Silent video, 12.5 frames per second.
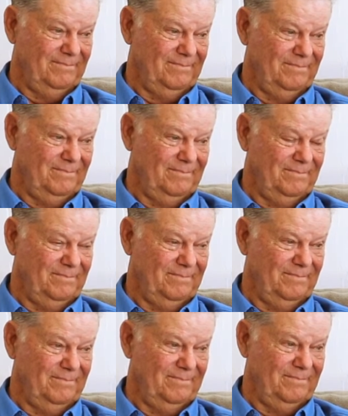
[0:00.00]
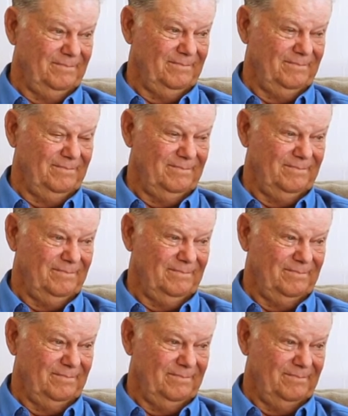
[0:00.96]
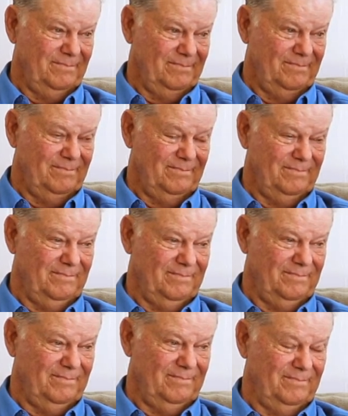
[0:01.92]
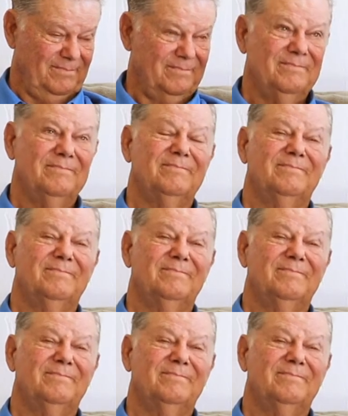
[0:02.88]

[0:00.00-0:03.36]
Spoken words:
This person isn't speaking.